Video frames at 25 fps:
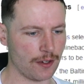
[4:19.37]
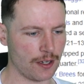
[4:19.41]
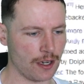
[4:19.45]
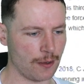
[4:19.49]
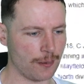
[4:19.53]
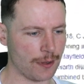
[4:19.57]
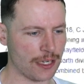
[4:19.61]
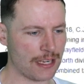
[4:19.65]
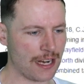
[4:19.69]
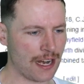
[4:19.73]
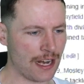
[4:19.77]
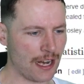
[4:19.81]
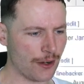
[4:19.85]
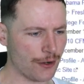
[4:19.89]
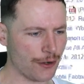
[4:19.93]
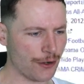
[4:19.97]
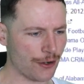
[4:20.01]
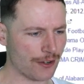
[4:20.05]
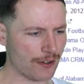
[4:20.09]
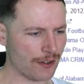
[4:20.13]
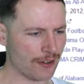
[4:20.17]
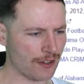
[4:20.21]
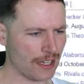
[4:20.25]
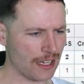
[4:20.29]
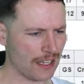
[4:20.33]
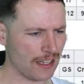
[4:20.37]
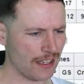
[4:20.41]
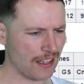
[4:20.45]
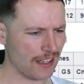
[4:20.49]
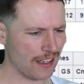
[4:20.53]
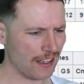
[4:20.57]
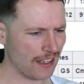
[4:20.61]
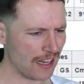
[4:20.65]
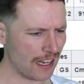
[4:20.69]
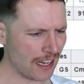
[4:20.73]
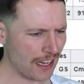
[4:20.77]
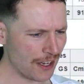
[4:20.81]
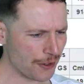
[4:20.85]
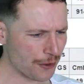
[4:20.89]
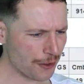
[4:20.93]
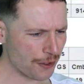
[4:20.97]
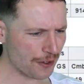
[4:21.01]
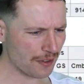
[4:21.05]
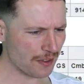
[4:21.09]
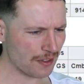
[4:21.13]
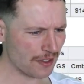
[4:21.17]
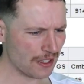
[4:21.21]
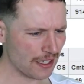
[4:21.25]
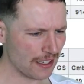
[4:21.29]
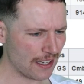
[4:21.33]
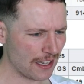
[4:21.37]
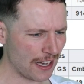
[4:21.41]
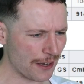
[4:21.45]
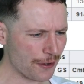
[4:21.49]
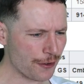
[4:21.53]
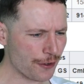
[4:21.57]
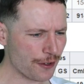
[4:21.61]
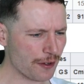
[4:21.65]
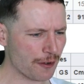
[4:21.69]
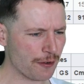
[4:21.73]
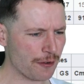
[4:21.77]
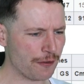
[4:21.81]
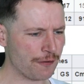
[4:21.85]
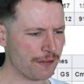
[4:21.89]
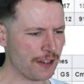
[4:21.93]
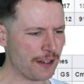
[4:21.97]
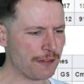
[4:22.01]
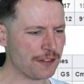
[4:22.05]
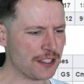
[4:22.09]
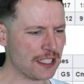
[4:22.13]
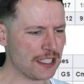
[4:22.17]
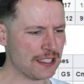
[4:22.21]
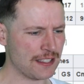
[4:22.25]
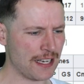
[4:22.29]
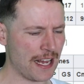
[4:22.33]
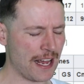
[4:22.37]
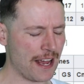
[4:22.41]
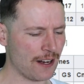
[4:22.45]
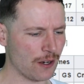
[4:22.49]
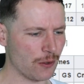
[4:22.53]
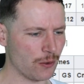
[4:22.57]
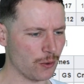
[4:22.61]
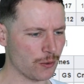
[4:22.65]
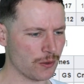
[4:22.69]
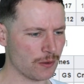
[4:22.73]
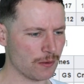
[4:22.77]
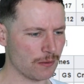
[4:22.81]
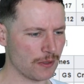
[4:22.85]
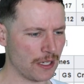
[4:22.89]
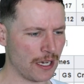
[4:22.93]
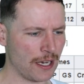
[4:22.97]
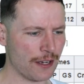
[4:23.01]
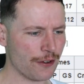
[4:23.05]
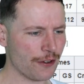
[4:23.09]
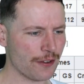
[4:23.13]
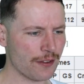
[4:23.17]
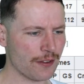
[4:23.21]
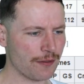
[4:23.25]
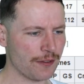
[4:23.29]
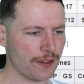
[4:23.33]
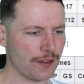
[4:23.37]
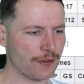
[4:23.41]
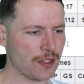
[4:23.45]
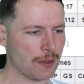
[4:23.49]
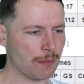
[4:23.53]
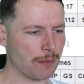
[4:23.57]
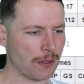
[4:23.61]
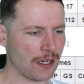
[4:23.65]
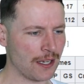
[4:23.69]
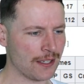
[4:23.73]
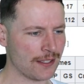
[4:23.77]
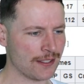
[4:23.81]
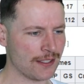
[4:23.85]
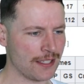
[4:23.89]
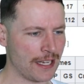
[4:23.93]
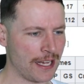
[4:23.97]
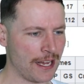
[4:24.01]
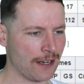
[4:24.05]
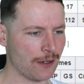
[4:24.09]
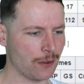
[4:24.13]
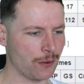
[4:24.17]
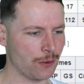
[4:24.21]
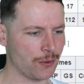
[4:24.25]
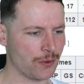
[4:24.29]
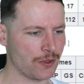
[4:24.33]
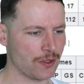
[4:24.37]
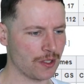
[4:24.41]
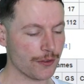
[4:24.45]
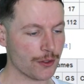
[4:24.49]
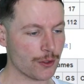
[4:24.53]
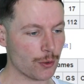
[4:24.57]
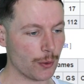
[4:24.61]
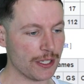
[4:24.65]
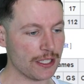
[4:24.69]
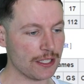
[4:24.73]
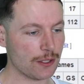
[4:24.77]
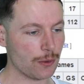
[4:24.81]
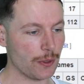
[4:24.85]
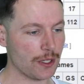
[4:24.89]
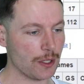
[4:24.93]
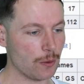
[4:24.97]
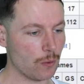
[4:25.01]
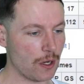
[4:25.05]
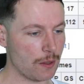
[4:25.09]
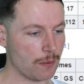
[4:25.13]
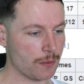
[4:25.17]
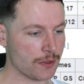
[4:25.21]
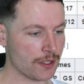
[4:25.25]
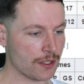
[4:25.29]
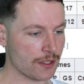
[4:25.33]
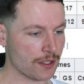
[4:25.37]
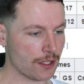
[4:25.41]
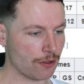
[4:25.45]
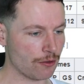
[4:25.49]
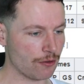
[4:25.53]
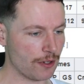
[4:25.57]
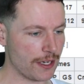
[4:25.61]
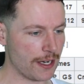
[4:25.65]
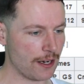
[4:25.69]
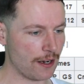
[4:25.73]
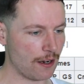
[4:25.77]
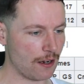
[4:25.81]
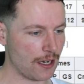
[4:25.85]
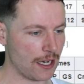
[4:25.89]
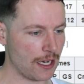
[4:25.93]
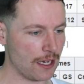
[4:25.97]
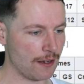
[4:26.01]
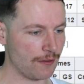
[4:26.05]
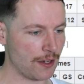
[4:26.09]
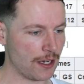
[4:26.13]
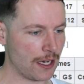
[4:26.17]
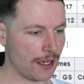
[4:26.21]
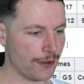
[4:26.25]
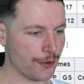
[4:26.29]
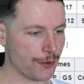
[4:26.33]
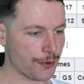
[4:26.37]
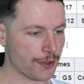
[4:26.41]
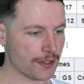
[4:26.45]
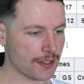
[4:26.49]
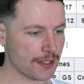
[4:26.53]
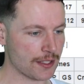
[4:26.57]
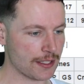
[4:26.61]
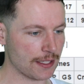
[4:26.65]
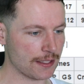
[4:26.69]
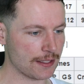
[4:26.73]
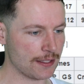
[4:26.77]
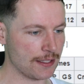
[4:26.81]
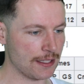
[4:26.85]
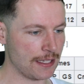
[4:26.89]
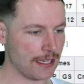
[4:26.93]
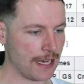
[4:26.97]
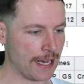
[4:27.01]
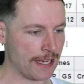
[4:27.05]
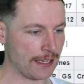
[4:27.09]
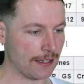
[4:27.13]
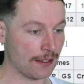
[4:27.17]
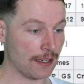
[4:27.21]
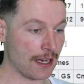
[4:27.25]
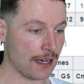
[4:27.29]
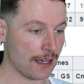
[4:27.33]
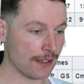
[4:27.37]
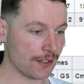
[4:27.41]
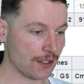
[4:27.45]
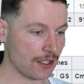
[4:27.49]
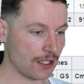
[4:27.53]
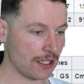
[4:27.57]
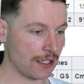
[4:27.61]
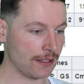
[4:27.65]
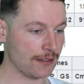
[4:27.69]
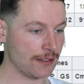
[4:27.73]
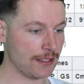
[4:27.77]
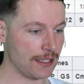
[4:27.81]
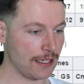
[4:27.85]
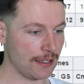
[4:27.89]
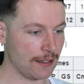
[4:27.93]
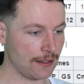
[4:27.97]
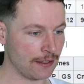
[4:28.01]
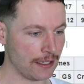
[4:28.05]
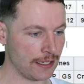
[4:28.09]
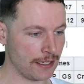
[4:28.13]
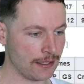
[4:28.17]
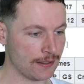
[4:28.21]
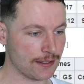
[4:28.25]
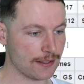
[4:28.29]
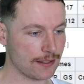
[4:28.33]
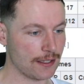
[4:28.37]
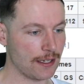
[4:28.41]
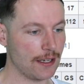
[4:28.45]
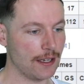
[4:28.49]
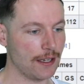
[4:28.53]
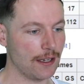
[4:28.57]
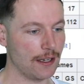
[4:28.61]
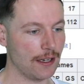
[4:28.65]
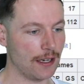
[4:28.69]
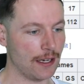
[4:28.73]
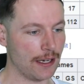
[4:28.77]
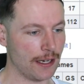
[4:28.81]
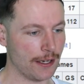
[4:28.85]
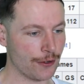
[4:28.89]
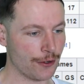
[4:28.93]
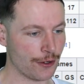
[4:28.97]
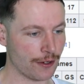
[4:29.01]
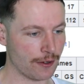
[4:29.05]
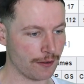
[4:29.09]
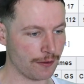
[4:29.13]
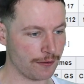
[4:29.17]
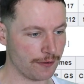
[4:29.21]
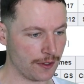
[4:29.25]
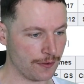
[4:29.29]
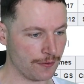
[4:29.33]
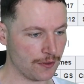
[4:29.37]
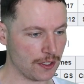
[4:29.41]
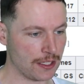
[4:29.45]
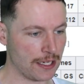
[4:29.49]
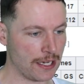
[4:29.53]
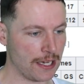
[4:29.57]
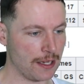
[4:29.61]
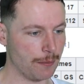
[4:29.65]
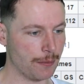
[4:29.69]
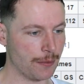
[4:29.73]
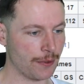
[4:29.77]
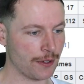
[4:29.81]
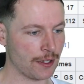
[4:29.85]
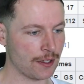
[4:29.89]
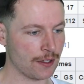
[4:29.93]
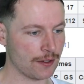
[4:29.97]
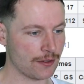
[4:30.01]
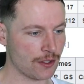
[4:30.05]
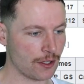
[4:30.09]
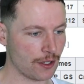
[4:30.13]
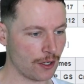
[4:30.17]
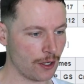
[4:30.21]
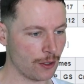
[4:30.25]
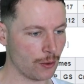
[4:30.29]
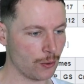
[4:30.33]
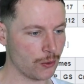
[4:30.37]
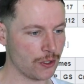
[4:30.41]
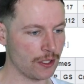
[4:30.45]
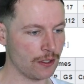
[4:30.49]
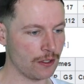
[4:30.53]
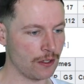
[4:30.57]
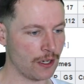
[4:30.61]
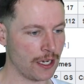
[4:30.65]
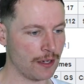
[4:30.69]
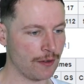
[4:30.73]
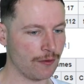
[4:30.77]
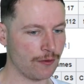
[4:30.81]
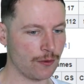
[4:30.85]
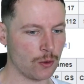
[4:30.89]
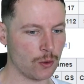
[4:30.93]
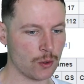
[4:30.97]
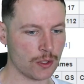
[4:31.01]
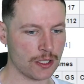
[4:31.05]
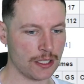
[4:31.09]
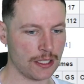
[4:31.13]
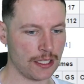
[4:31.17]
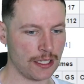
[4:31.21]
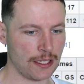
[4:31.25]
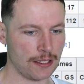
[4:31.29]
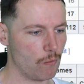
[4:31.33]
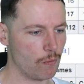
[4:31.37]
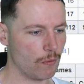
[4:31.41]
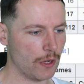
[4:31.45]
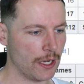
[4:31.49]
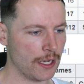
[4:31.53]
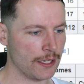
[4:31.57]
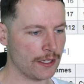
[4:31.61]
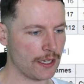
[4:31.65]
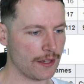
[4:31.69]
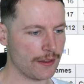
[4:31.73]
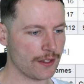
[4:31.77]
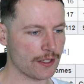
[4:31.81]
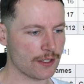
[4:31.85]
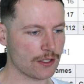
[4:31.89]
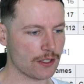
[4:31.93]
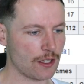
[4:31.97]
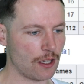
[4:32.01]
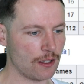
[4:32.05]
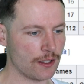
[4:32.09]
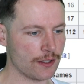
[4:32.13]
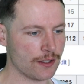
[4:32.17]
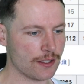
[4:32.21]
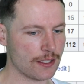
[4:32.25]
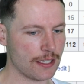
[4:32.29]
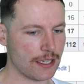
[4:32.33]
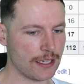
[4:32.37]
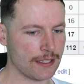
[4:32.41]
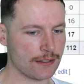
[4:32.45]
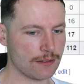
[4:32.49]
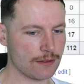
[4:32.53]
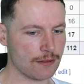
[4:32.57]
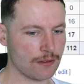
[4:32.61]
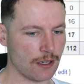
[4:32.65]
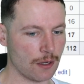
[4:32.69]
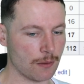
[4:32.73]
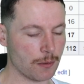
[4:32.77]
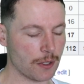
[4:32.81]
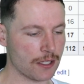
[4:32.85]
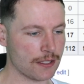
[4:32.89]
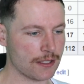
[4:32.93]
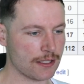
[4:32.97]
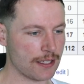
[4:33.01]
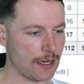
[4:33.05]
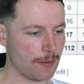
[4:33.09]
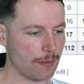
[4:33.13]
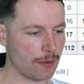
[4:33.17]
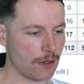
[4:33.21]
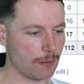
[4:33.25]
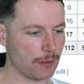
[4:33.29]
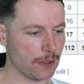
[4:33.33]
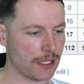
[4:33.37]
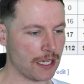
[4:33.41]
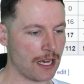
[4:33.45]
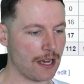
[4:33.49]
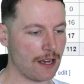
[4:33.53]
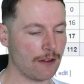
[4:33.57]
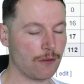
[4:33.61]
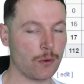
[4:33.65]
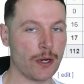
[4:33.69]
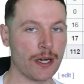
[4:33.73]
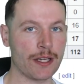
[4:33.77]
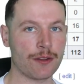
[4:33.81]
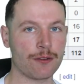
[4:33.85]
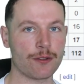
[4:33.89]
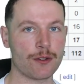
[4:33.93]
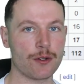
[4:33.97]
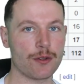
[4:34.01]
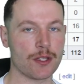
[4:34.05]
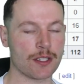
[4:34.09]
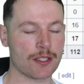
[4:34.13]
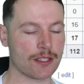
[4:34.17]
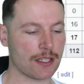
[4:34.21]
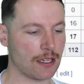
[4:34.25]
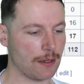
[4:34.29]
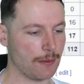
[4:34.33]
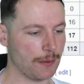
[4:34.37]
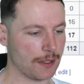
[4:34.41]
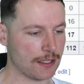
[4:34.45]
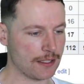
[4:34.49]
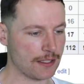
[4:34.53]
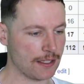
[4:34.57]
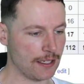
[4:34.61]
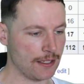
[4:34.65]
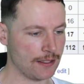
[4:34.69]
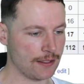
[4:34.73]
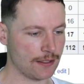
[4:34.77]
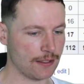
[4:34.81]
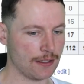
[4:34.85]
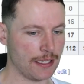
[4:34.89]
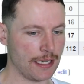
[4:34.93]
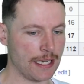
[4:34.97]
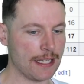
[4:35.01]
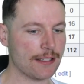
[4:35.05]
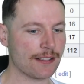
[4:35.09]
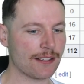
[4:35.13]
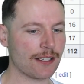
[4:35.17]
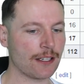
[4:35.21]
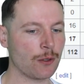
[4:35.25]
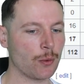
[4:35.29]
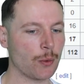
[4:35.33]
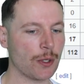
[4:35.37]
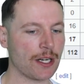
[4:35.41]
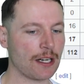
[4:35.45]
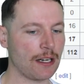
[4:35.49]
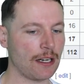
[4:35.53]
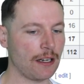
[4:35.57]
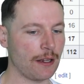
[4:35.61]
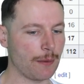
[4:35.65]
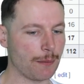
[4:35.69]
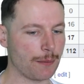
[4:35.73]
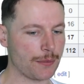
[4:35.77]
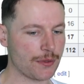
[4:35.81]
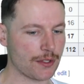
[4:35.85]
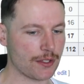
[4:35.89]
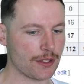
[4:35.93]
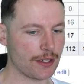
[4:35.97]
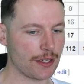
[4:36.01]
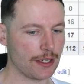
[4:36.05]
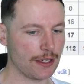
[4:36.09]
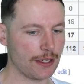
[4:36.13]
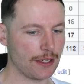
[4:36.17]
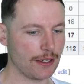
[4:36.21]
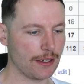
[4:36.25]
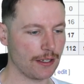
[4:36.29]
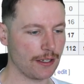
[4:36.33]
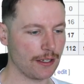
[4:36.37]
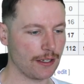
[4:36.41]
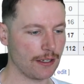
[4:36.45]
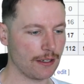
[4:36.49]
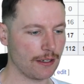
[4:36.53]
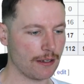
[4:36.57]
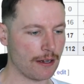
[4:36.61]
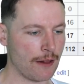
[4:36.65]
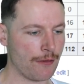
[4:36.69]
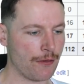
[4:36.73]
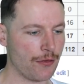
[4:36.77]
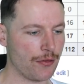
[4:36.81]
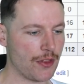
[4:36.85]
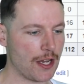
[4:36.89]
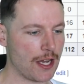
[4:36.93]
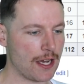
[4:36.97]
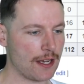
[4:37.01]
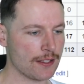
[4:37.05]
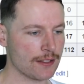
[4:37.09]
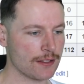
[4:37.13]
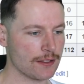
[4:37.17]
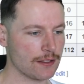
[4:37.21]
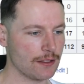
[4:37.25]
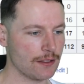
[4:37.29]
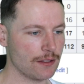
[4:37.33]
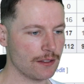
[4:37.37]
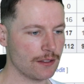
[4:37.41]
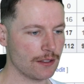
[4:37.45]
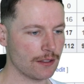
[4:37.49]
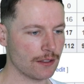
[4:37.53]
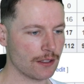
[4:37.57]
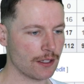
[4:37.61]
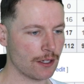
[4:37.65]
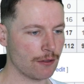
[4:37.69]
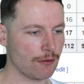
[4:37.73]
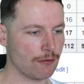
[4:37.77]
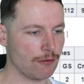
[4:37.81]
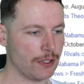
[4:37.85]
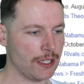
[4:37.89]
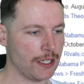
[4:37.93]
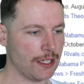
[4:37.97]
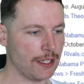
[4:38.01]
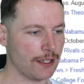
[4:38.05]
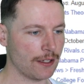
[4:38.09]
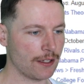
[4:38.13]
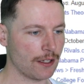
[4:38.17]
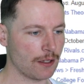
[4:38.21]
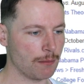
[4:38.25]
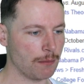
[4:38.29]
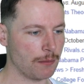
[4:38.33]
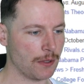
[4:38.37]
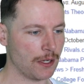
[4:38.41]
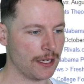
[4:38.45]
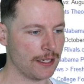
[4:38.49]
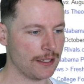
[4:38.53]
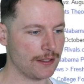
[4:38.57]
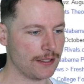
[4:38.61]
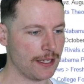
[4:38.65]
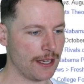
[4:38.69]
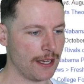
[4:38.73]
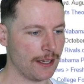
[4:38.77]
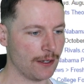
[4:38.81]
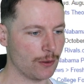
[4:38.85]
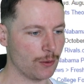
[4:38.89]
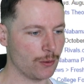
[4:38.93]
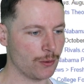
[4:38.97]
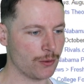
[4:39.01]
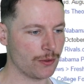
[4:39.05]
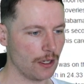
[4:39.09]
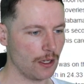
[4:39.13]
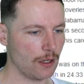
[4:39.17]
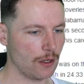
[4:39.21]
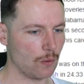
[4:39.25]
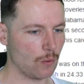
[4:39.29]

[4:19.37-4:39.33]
I mean, 150 tackles, 150 plus tackles. 2021 was his career high of 168, last year 10 less, 158, bringing his total to 914. Another solid season, I'm going to say probably halfway through this coming season, he's going to eclipse 1,000 career combined tackles.